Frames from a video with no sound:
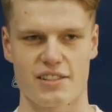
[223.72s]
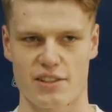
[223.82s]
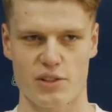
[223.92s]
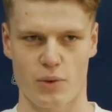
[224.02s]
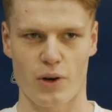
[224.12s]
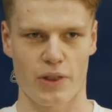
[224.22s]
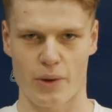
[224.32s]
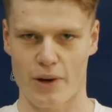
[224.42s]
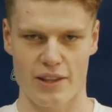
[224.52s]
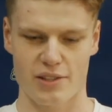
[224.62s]
just the squad, the
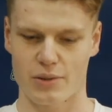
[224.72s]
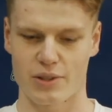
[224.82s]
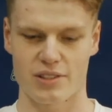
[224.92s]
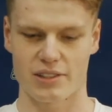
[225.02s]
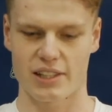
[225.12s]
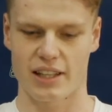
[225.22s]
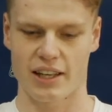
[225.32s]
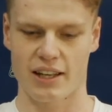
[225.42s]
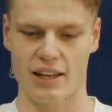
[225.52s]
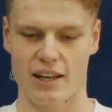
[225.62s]
way the squad's
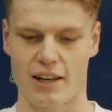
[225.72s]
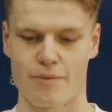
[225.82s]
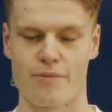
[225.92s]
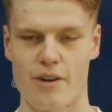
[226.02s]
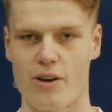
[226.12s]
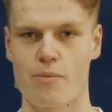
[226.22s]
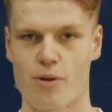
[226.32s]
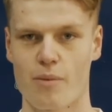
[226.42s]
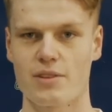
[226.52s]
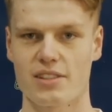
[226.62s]
looking, very
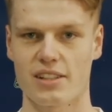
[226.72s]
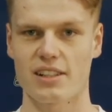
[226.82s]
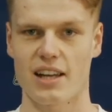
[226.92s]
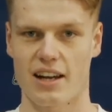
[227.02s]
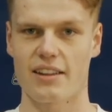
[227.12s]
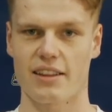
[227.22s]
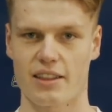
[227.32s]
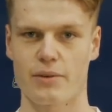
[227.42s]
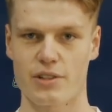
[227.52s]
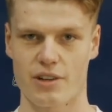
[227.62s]
promising. And I think
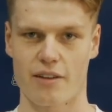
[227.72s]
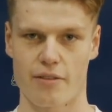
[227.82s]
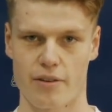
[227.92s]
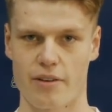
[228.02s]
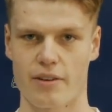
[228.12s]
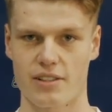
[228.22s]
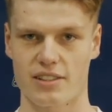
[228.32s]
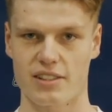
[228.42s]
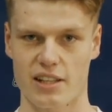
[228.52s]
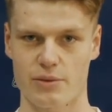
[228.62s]
that we should have a very, very
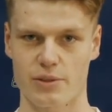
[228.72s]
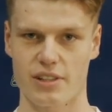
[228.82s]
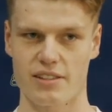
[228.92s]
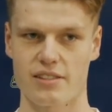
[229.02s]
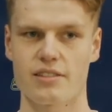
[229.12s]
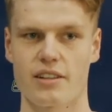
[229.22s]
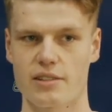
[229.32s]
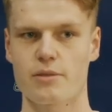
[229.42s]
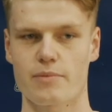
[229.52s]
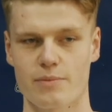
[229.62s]
successful season. So
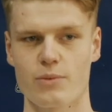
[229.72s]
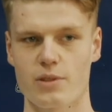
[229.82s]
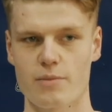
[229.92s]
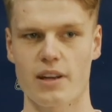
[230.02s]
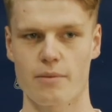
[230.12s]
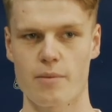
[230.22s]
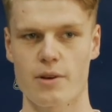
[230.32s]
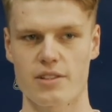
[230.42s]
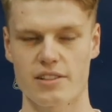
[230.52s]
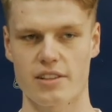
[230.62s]
that's what's making me
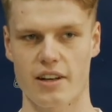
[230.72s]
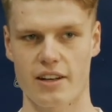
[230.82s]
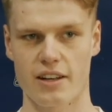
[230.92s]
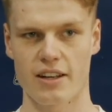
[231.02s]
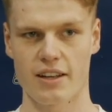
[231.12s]
most excited.